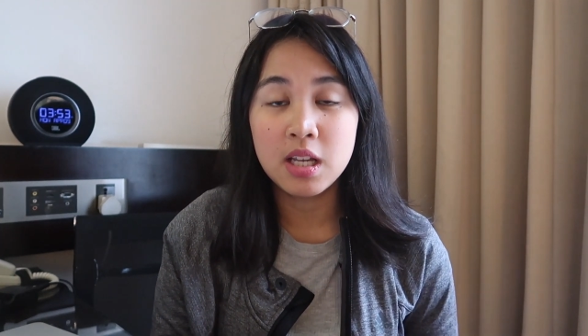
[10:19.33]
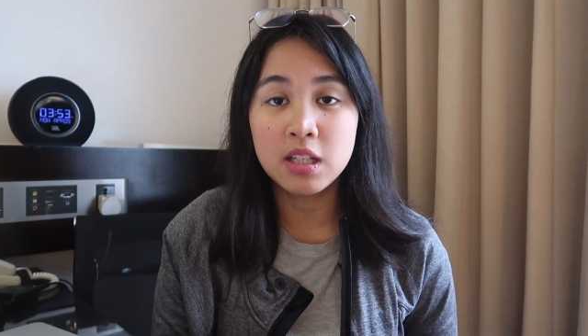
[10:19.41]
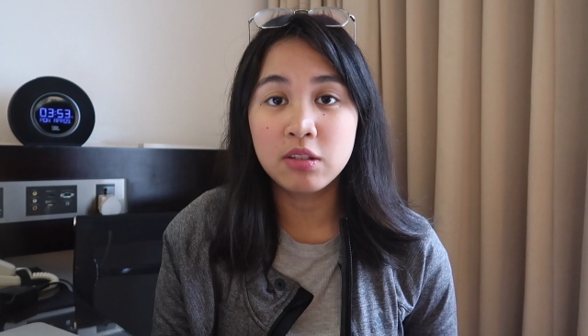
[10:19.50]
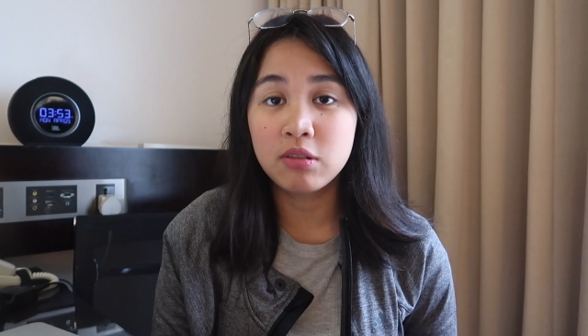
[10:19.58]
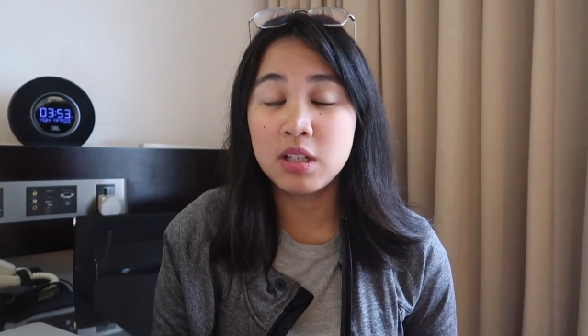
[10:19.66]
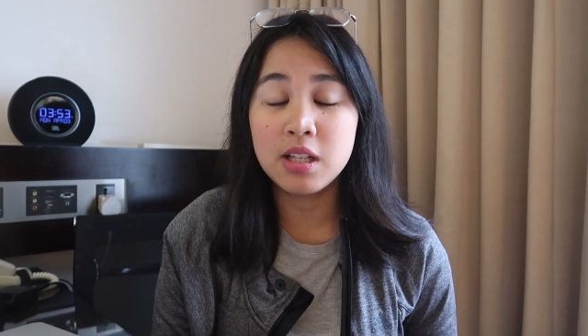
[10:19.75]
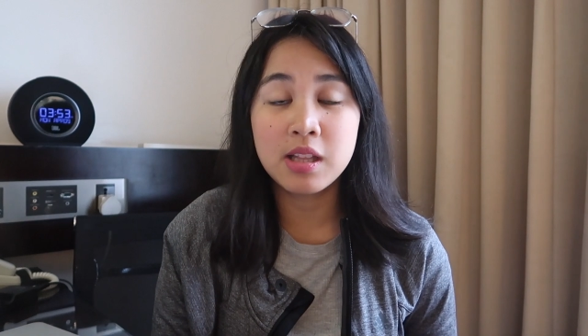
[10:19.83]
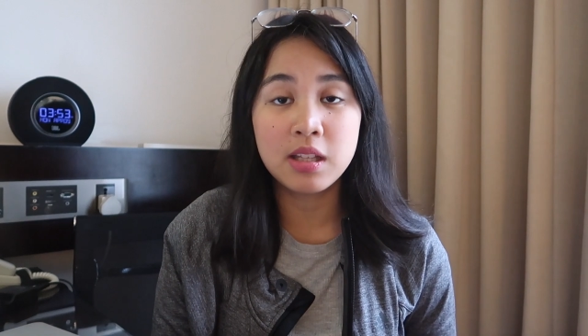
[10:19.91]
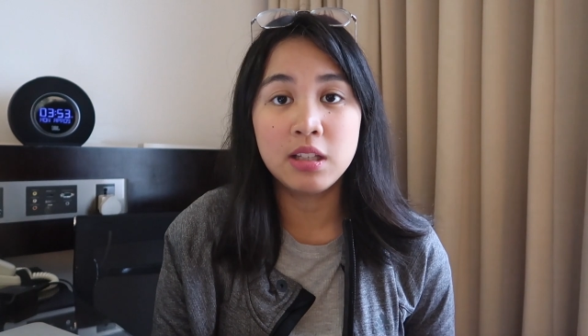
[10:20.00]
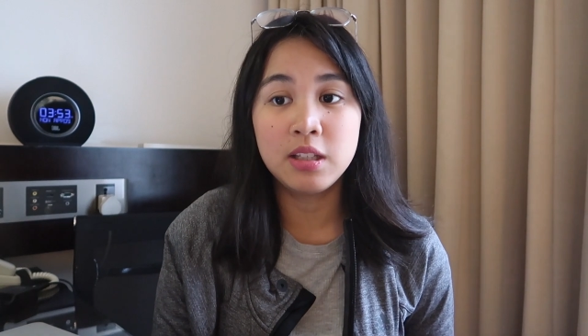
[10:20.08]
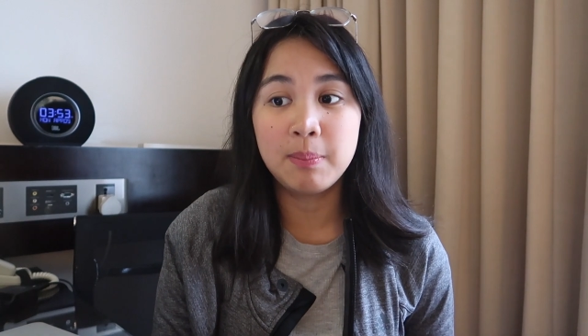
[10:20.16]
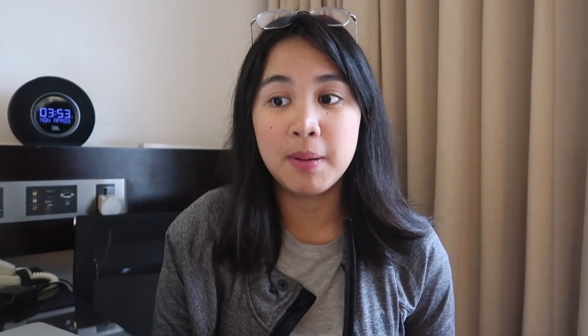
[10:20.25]
It really
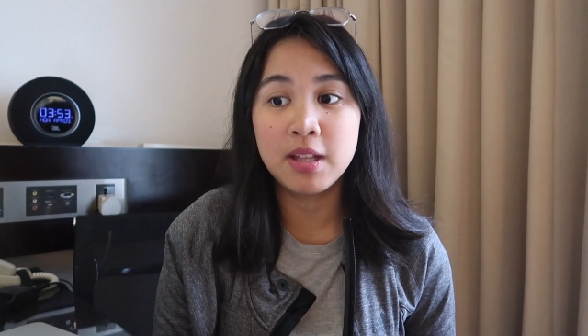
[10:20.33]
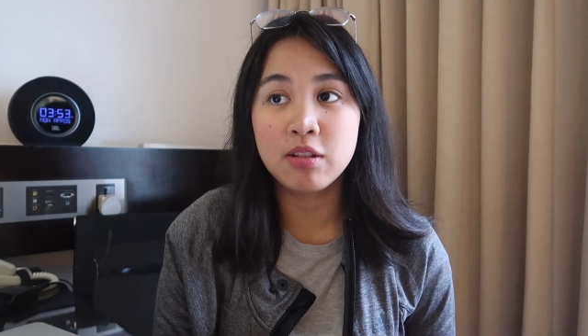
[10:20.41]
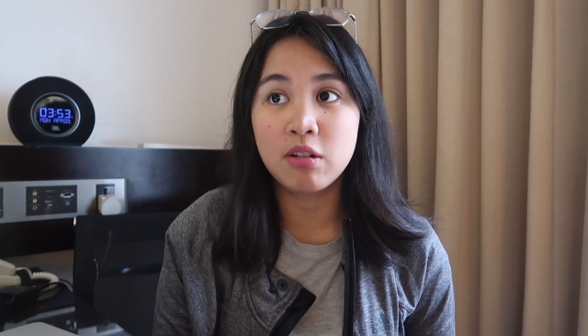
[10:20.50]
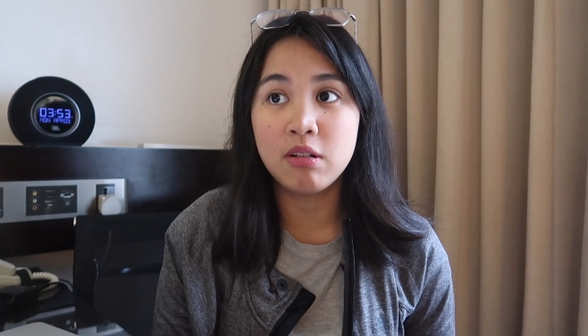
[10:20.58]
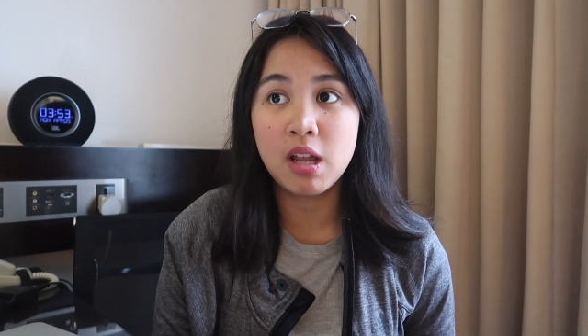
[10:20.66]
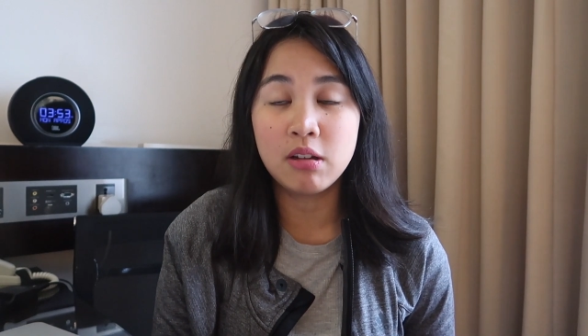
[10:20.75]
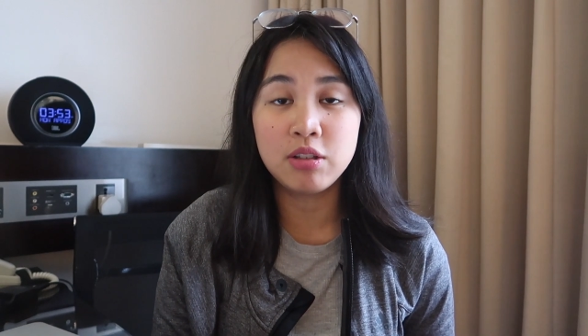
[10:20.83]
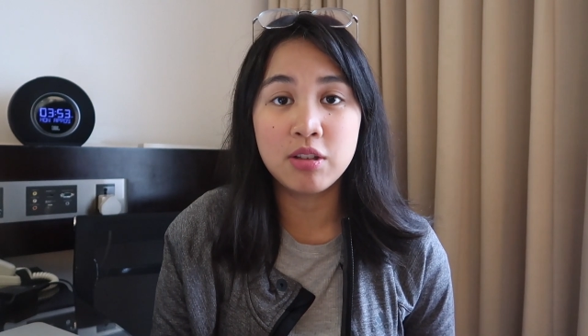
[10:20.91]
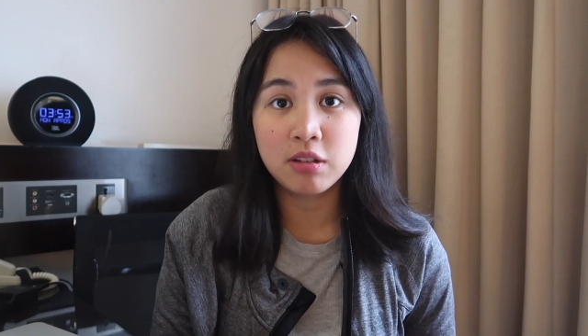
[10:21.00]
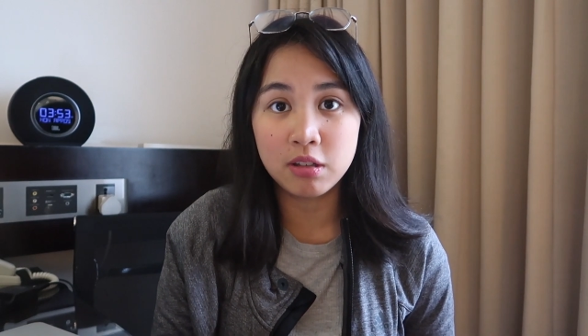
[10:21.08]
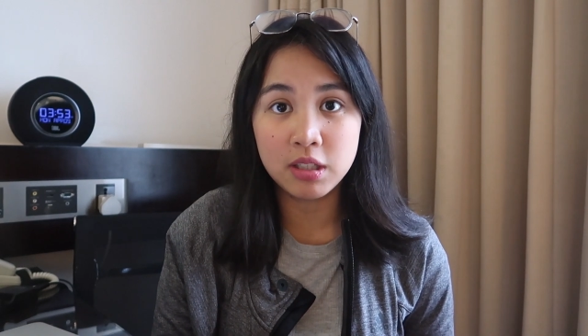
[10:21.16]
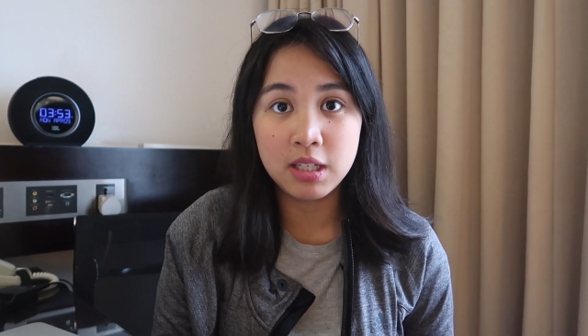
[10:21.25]
still depends on how you
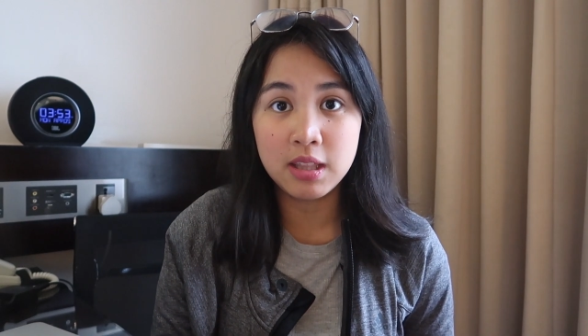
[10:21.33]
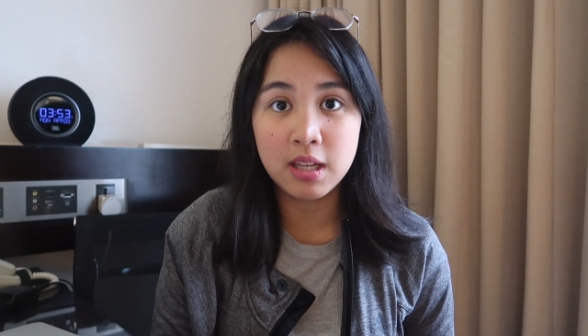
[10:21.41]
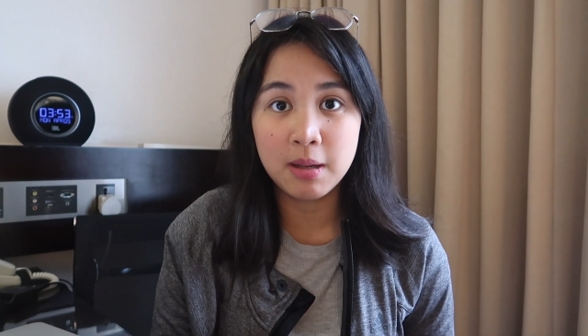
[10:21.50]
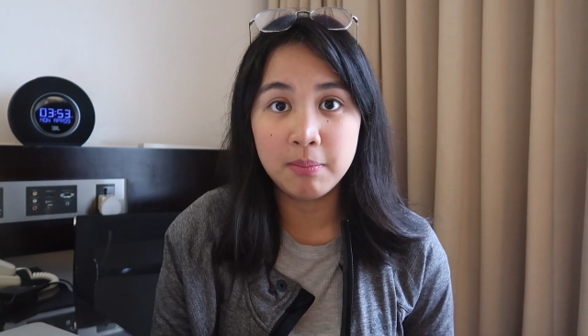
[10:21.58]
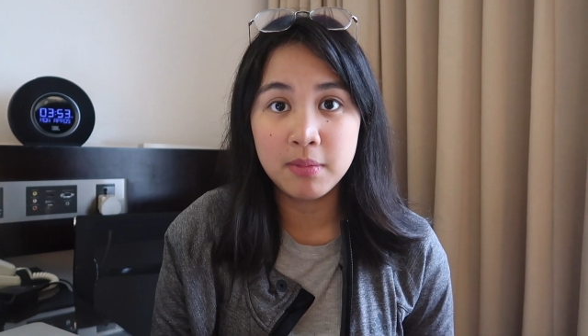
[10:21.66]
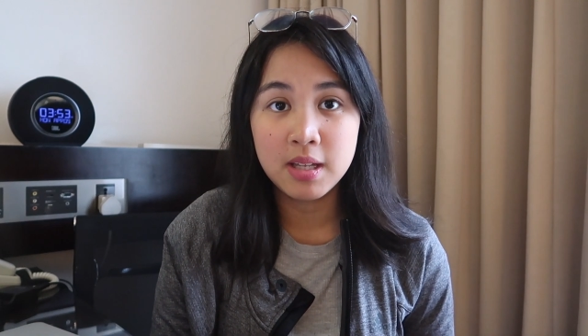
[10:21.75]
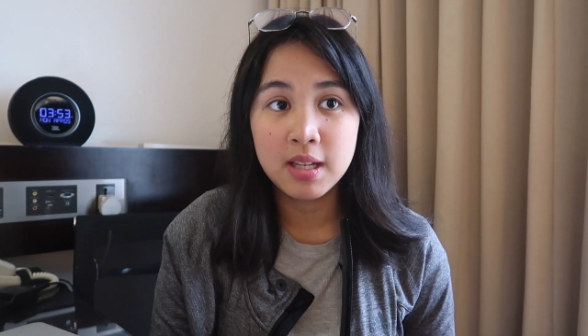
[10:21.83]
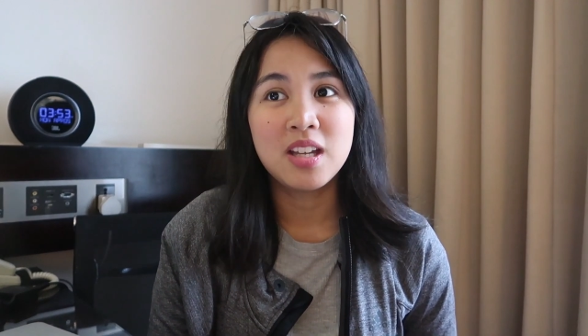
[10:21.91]
study them.